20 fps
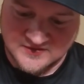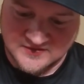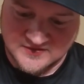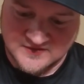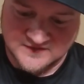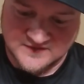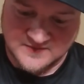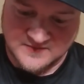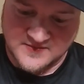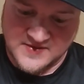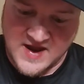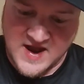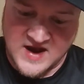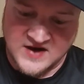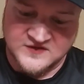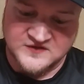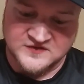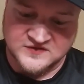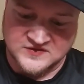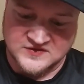because
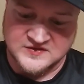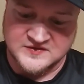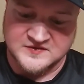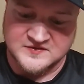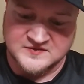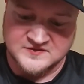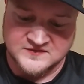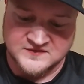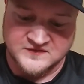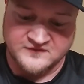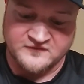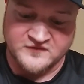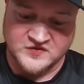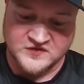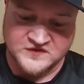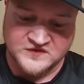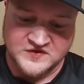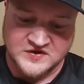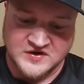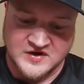it's the
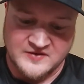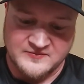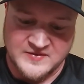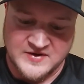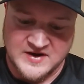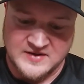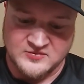first year I've been